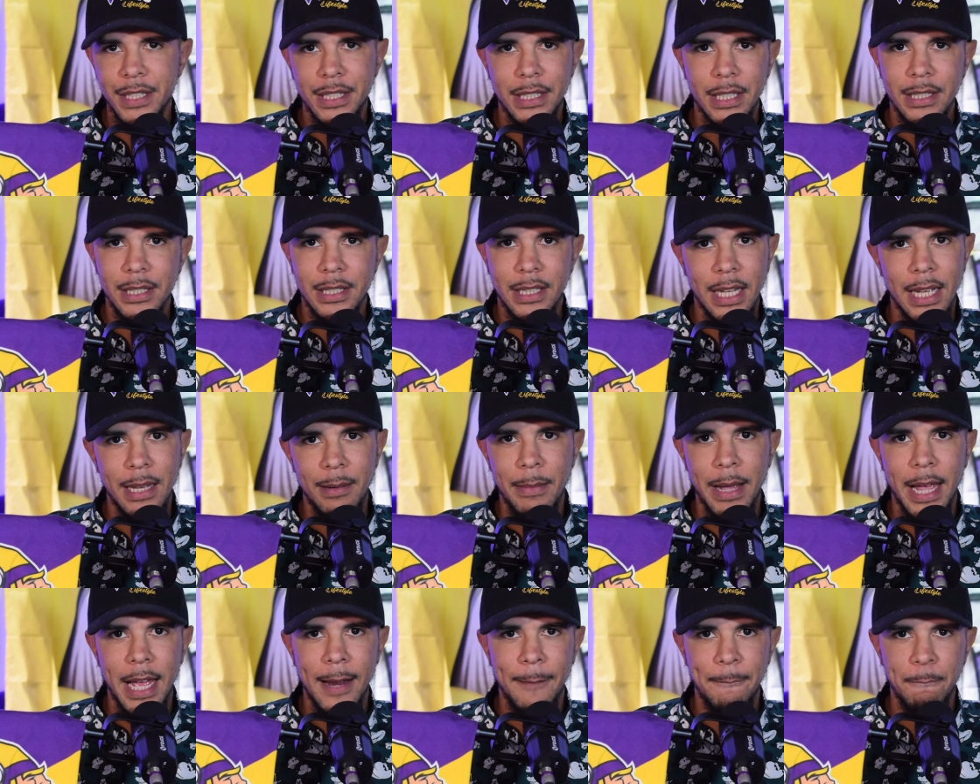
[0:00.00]
since then
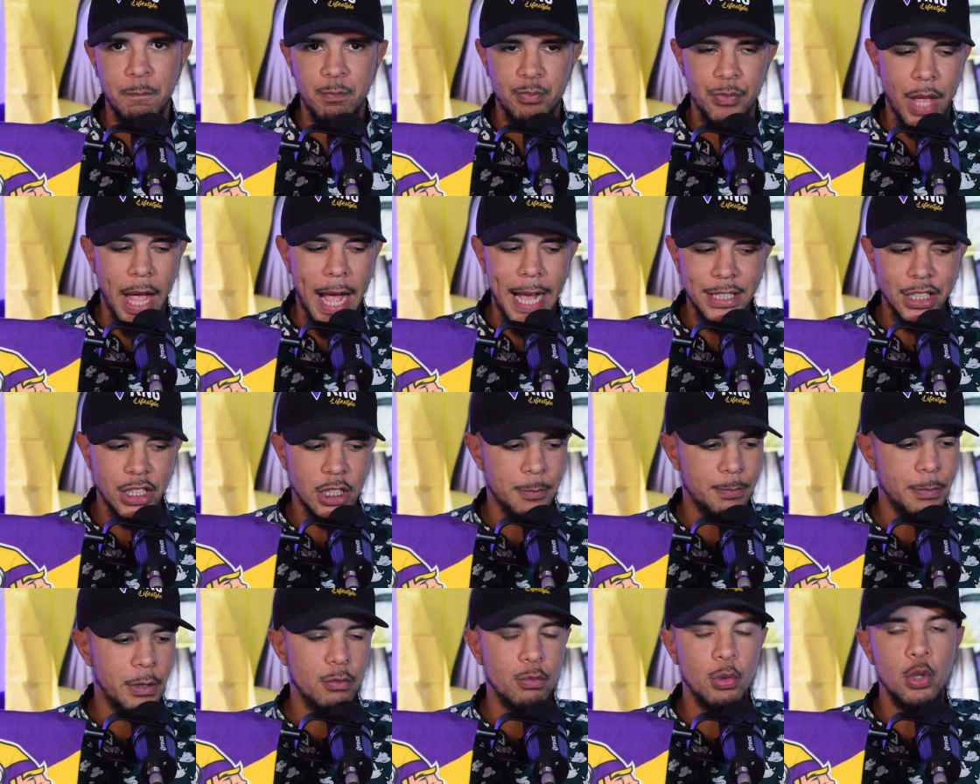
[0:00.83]
man I
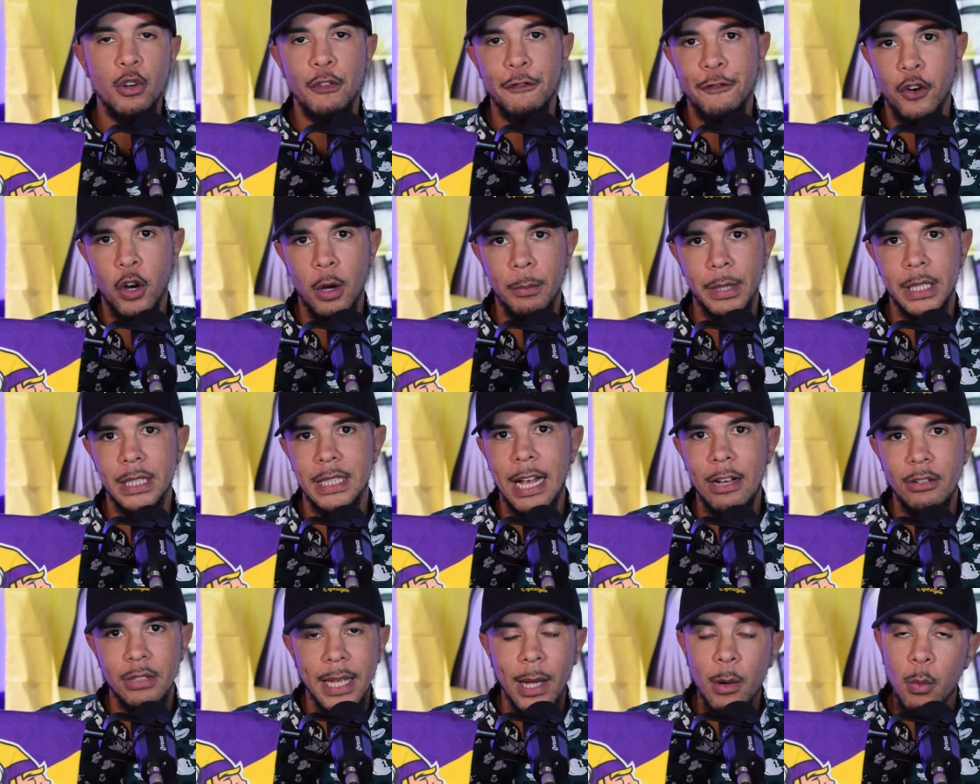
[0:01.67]
just been rooting for him because
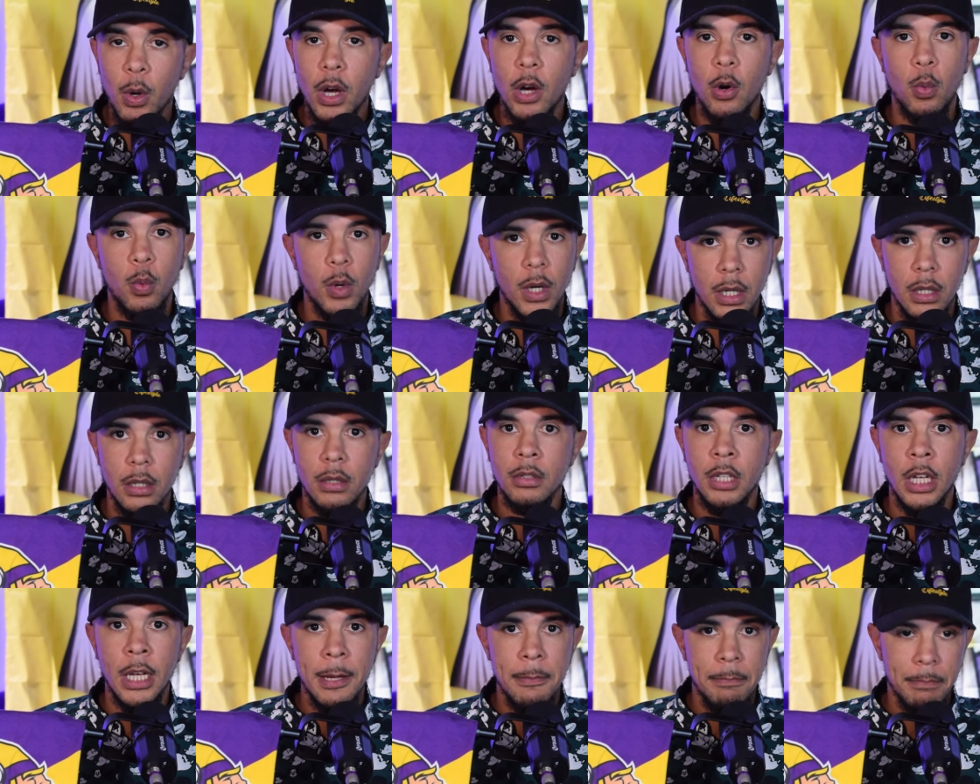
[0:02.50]
I was like, well,
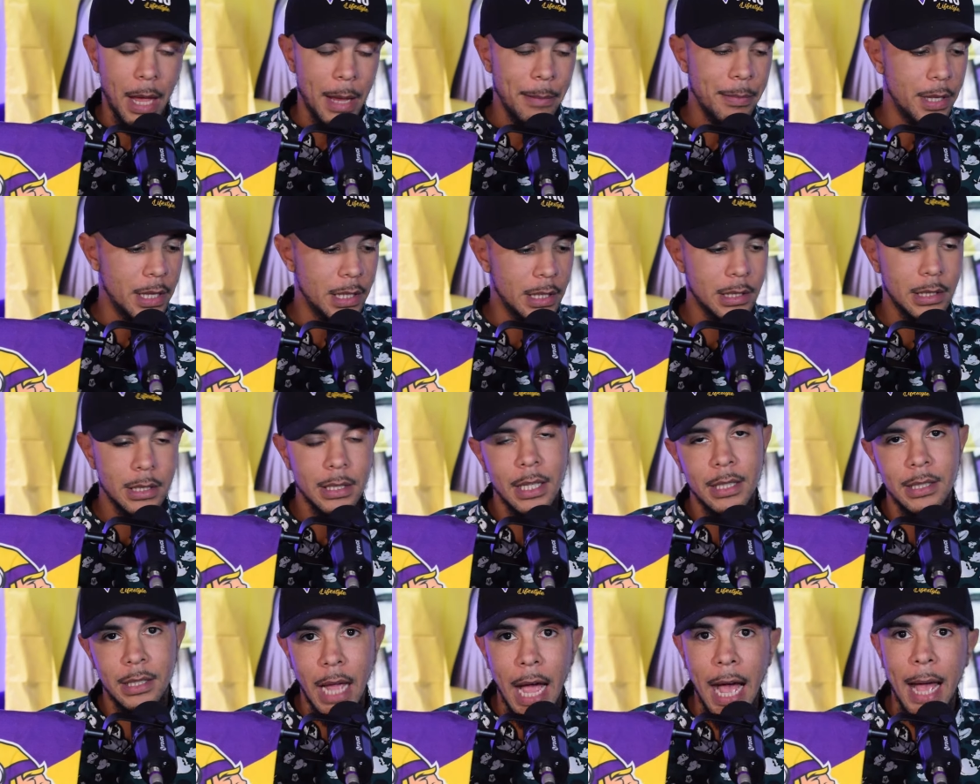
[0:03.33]
well, maybe this is
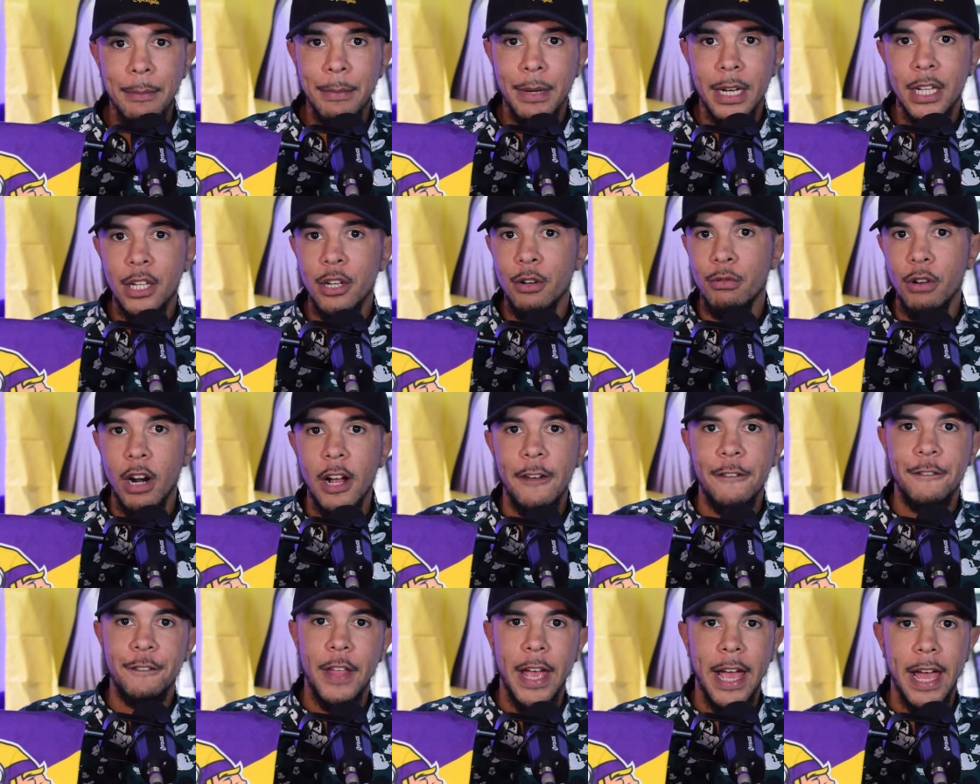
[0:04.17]
a diamond in the
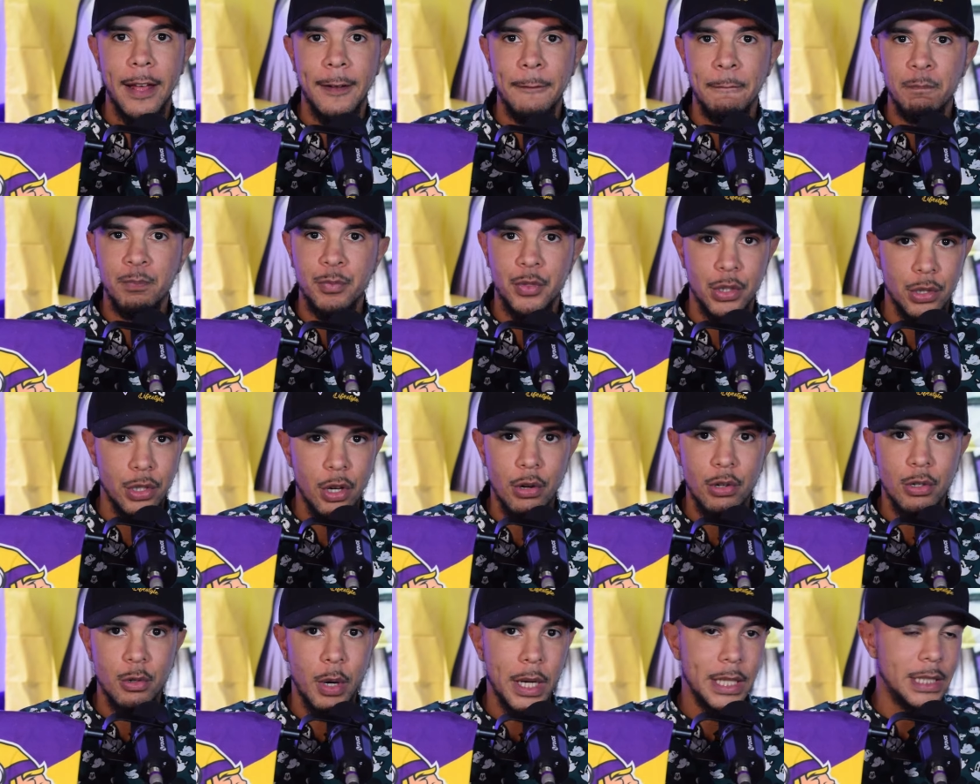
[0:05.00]
rough that you
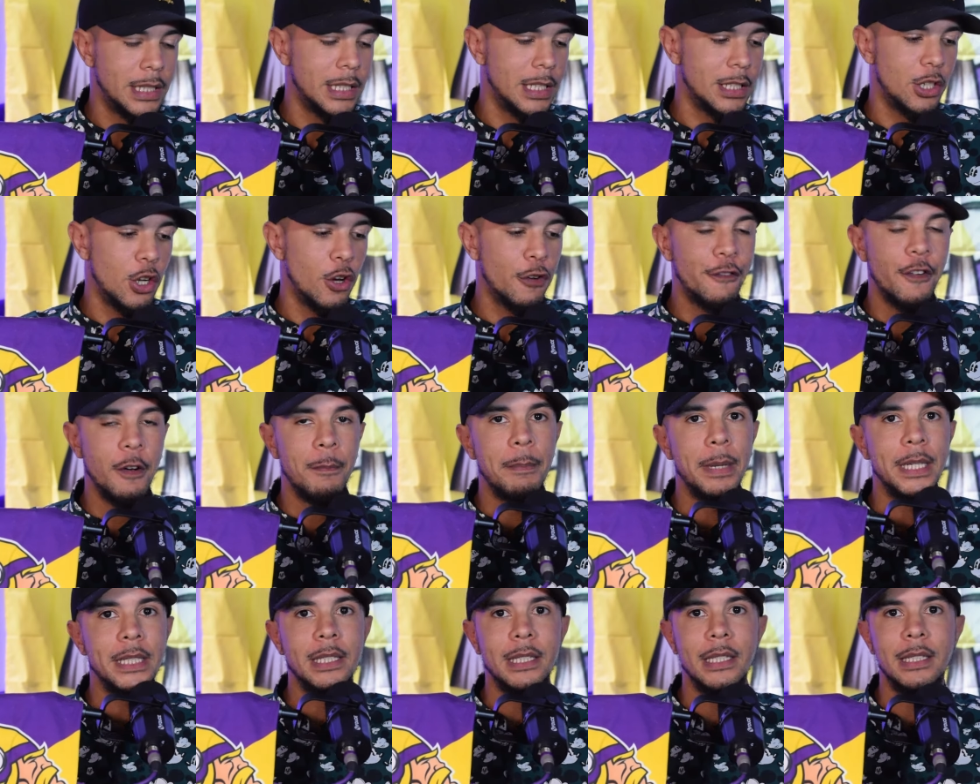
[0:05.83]
know Kwesi
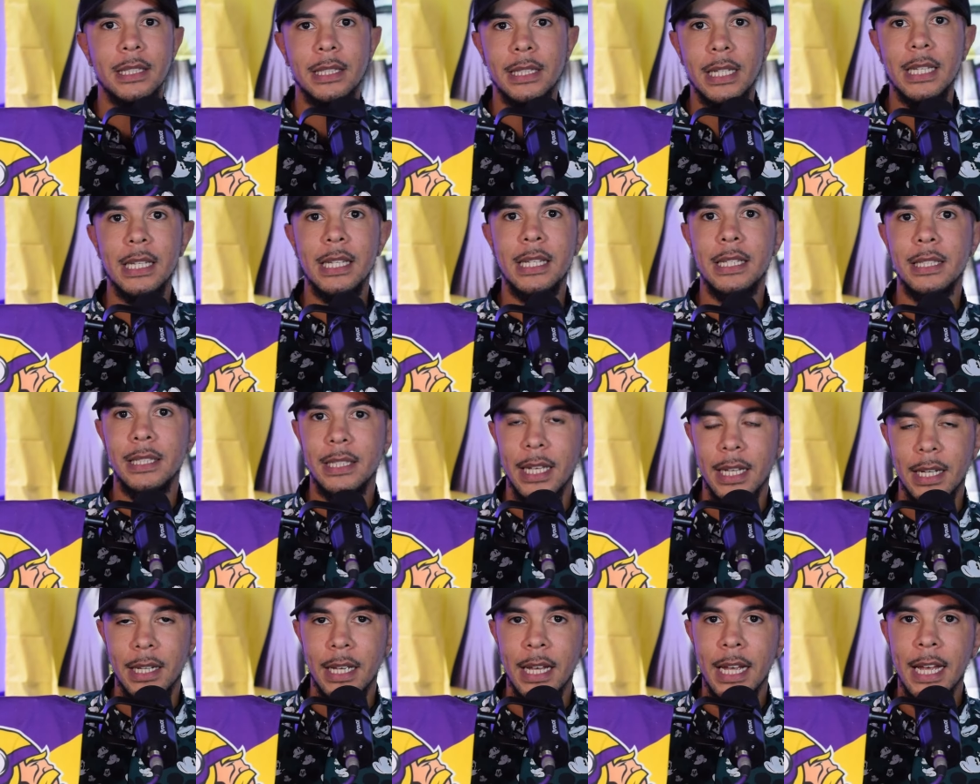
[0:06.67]
Adofo-Mensah sees,
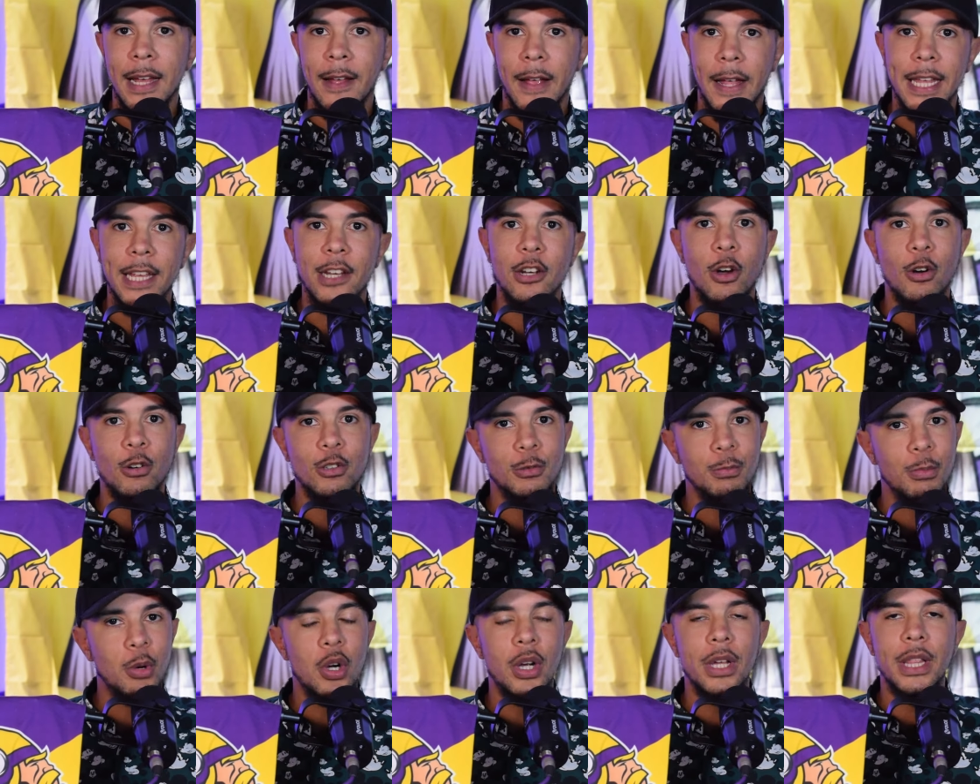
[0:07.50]
and he
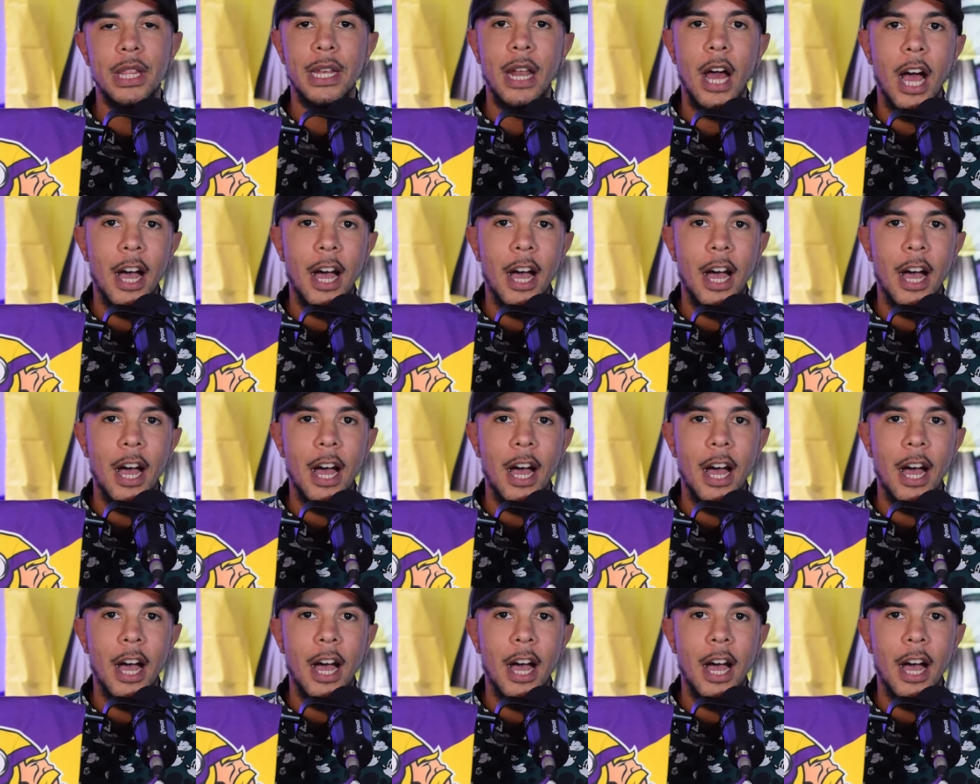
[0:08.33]
knows more than